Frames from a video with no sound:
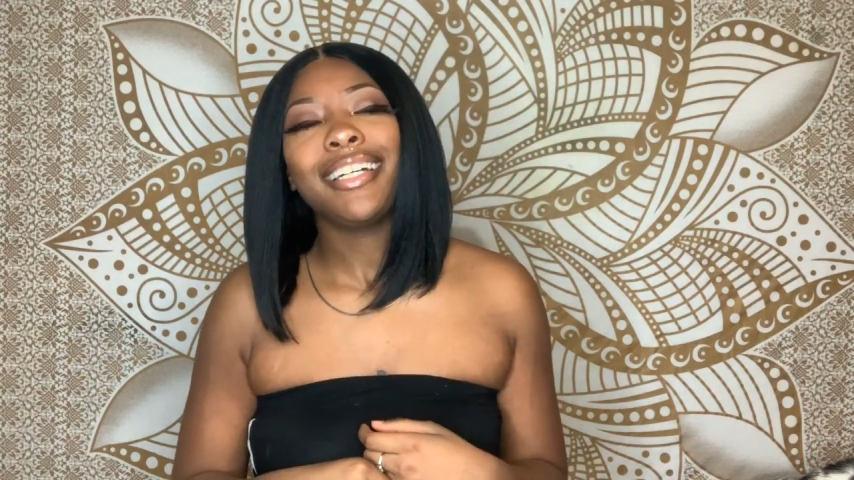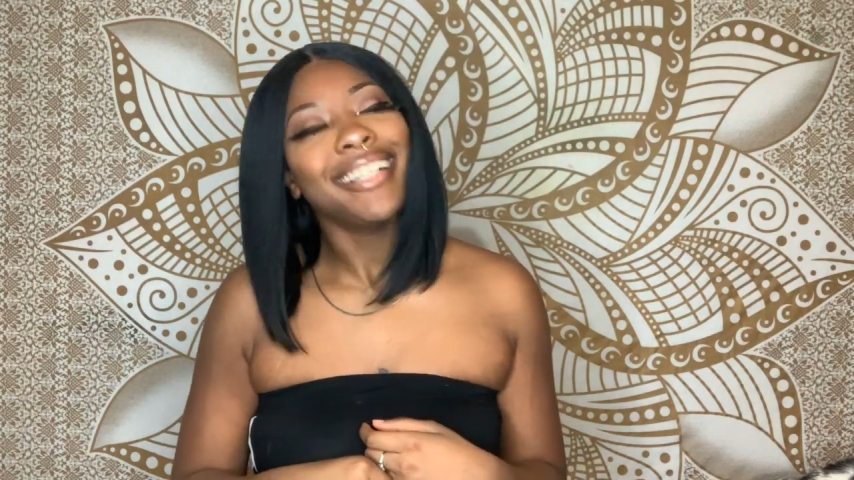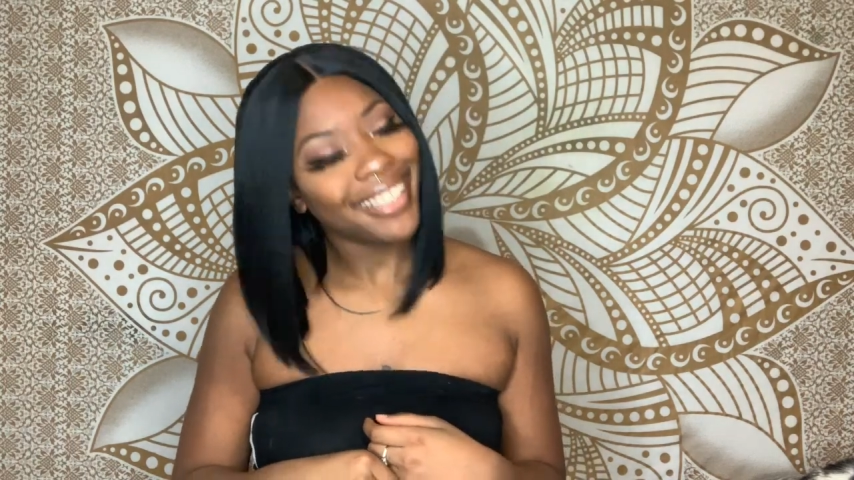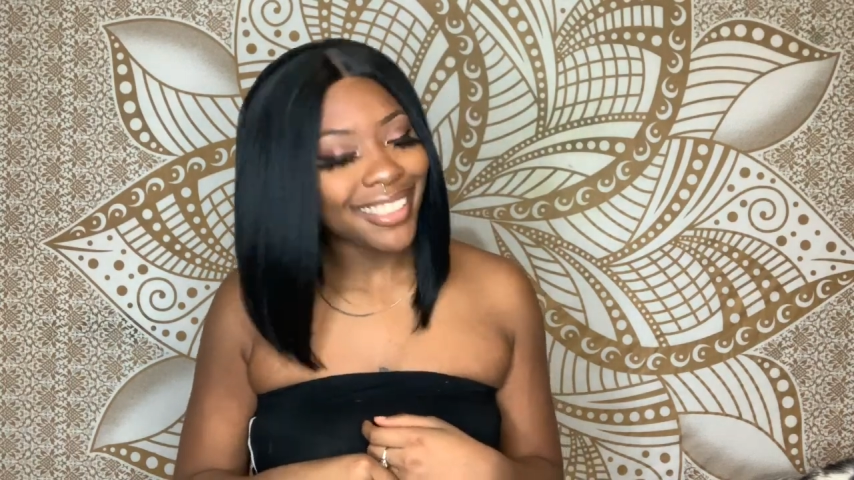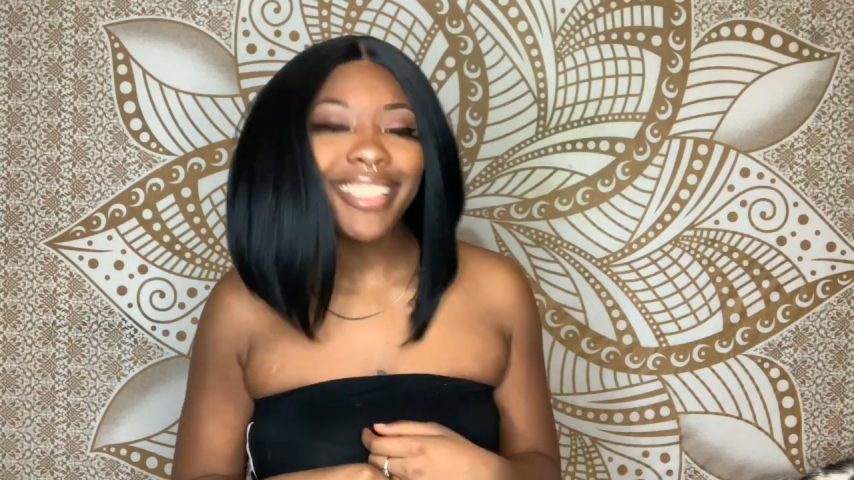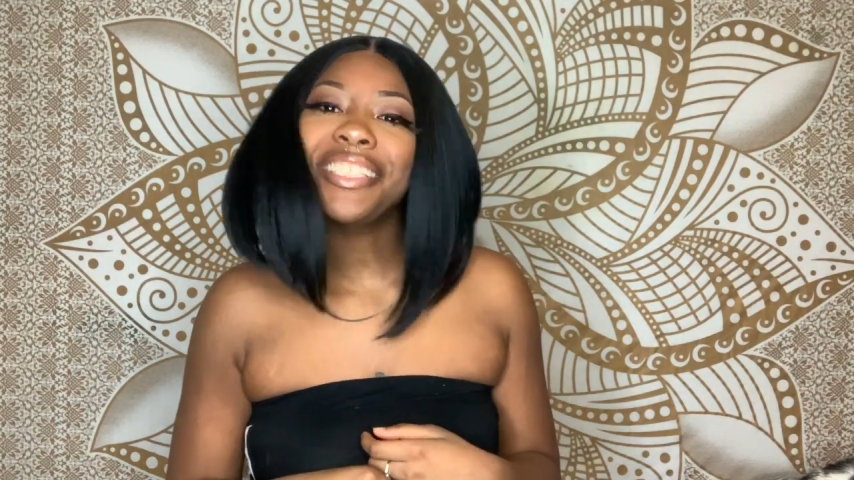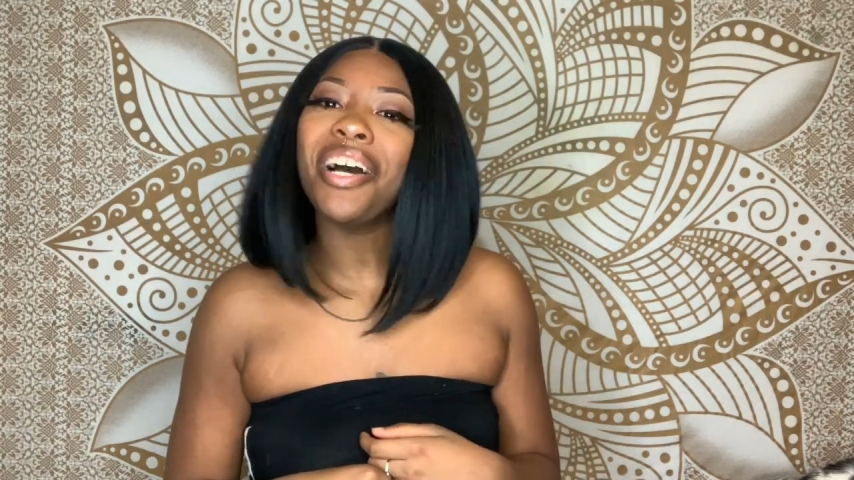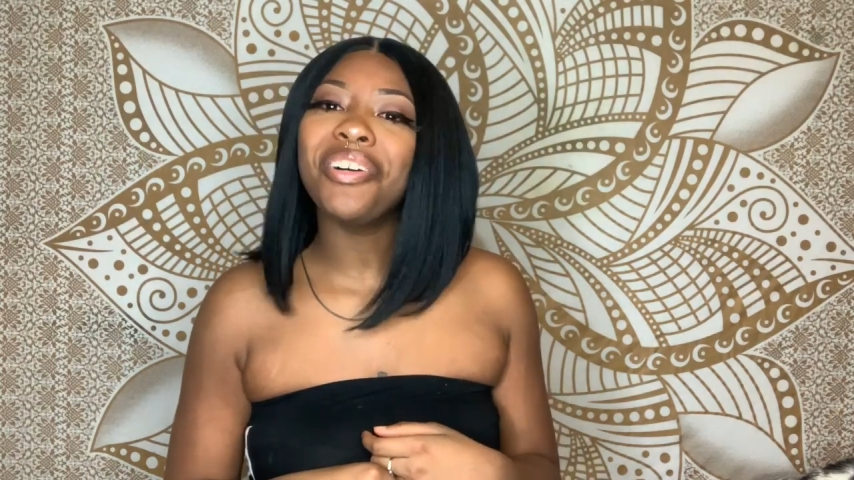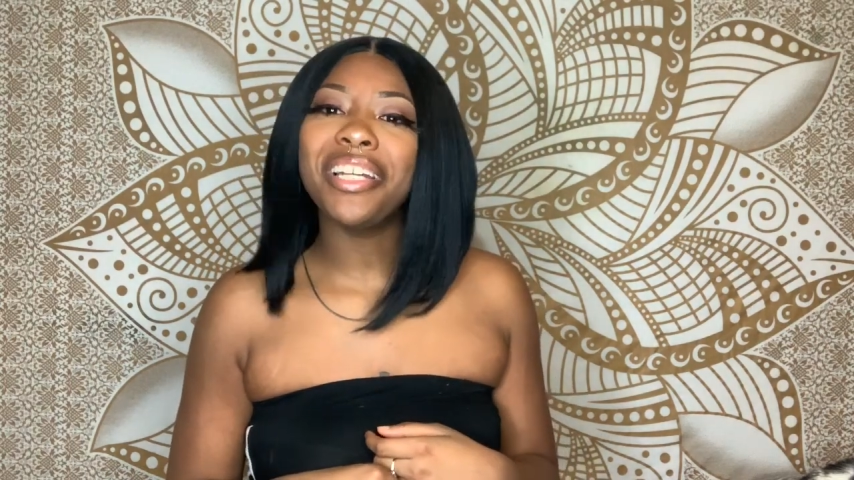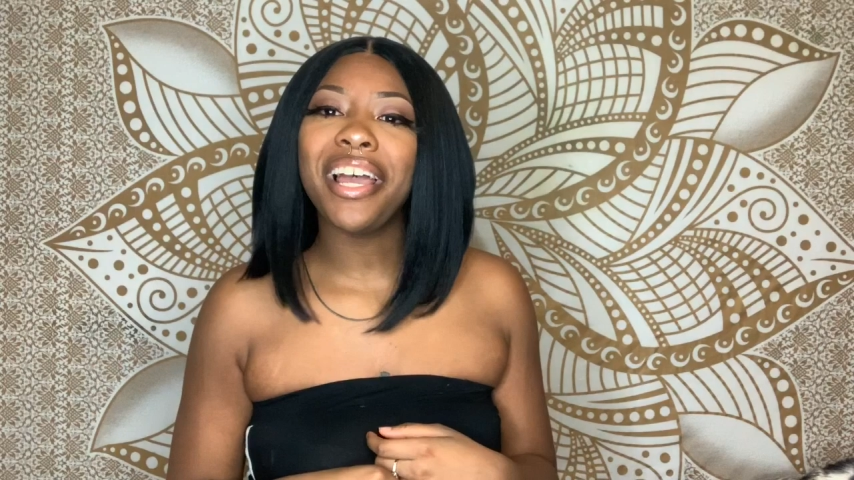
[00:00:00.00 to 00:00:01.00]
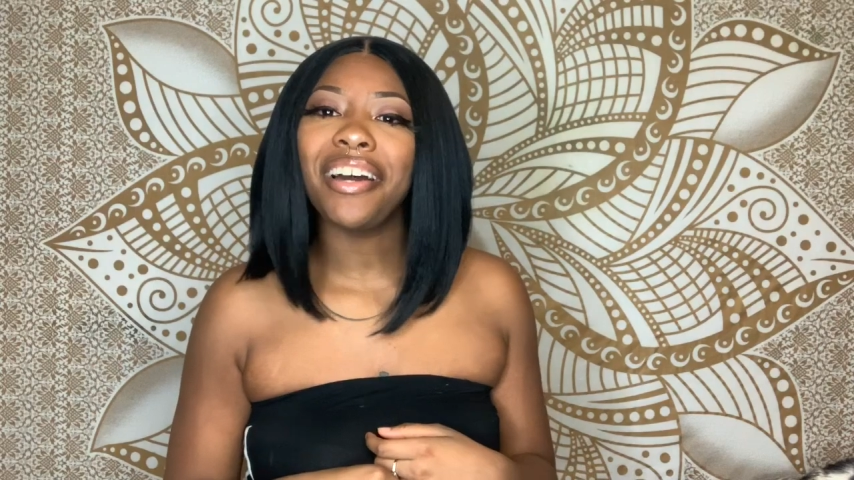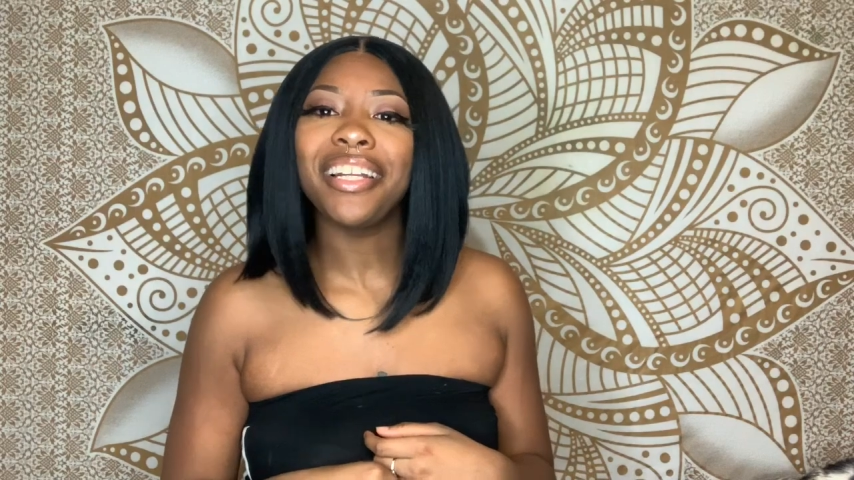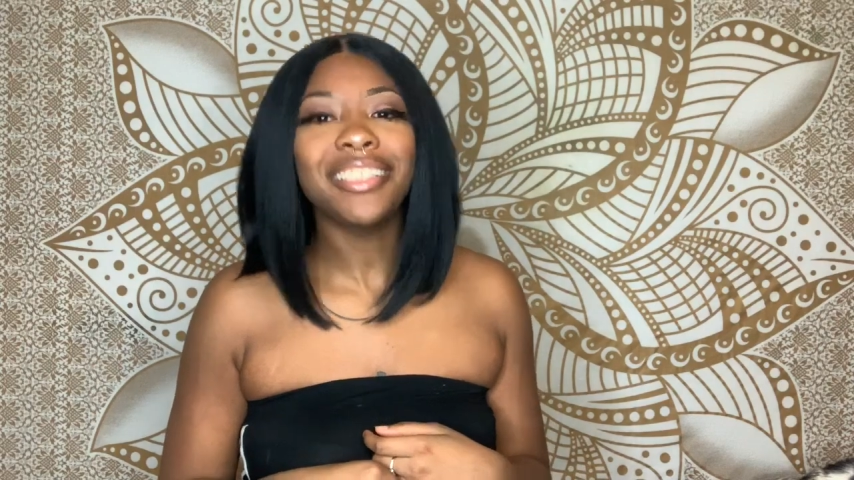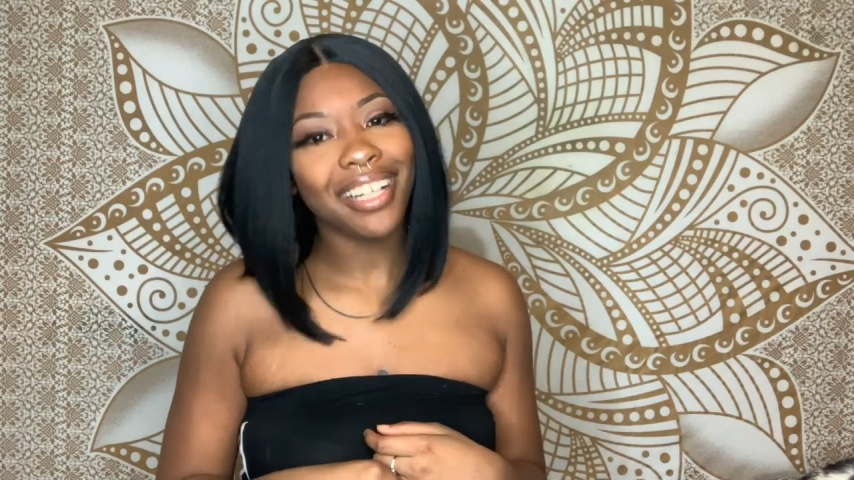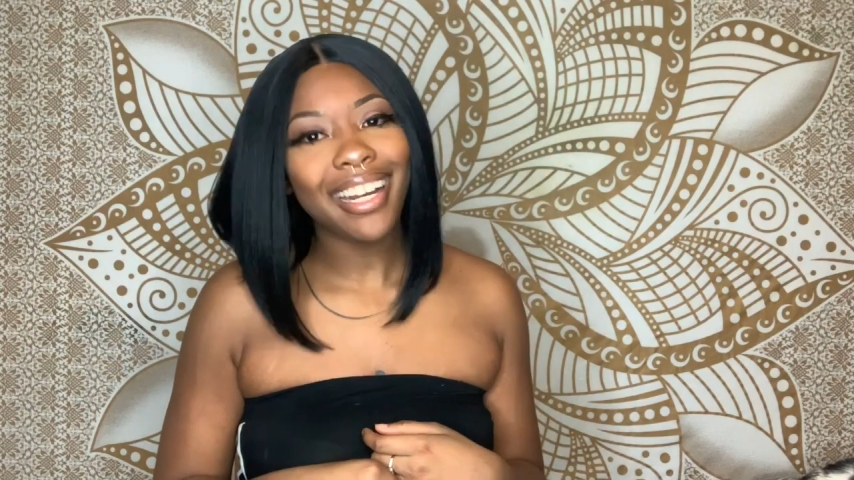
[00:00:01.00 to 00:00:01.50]
because it's going down.
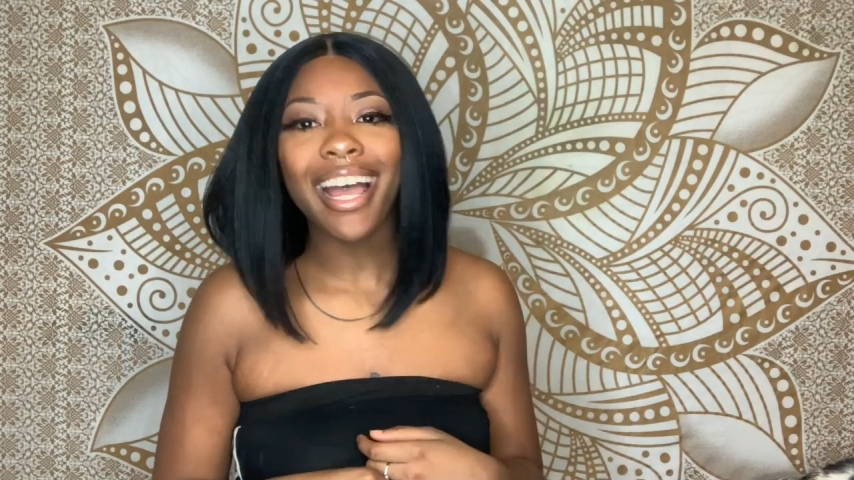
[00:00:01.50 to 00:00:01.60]
It's going to